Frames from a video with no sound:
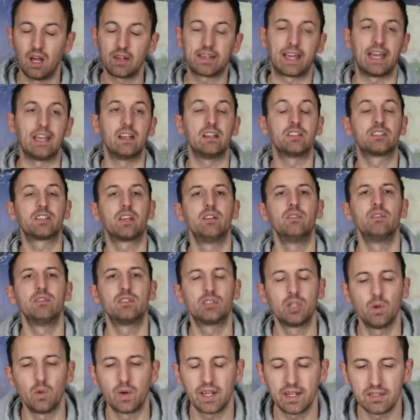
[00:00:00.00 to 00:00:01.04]
Okay, so
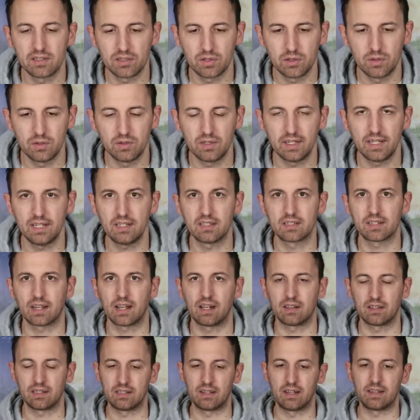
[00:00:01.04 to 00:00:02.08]
talking to
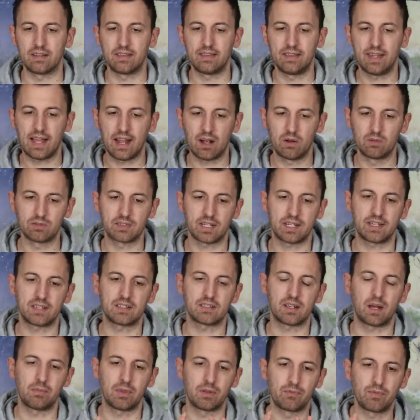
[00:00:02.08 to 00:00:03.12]
Leedskalnin now
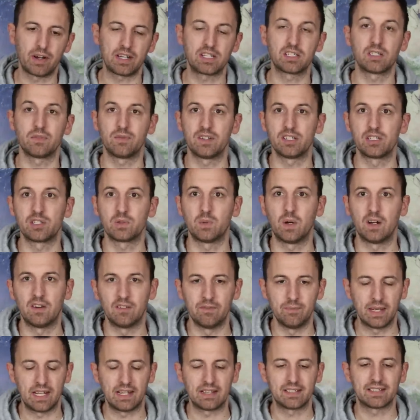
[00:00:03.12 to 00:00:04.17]
takes up the rest of his
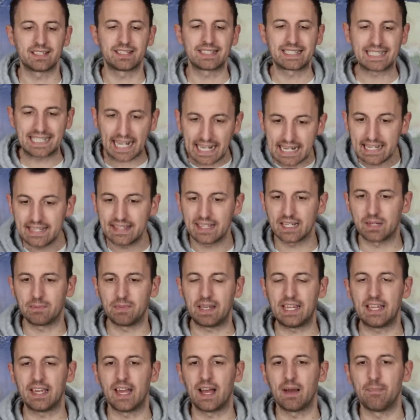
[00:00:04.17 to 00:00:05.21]
12 minutes scathing
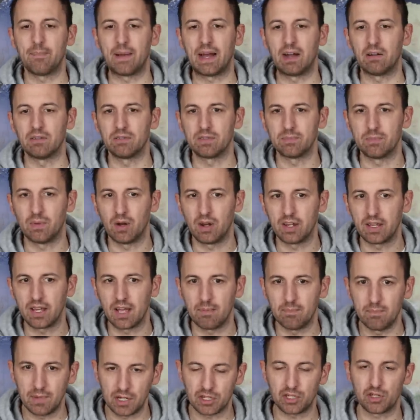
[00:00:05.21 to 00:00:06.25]
me about my
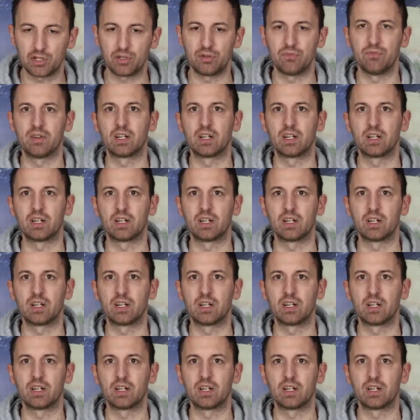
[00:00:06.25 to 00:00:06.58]
omission